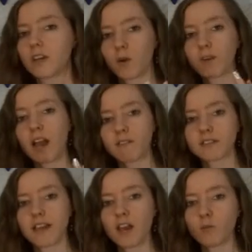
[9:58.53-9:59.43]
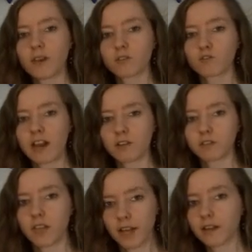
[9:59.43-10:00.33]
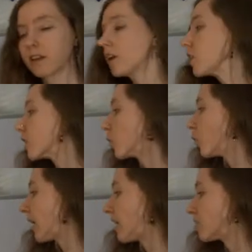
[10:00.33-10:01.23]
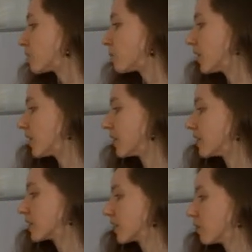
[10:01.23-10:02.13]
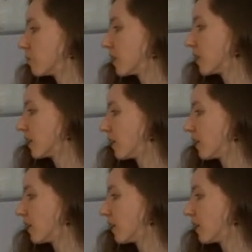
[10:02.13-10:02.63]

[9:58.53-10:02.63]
if we have sound waves traveling, the wave speed is going to be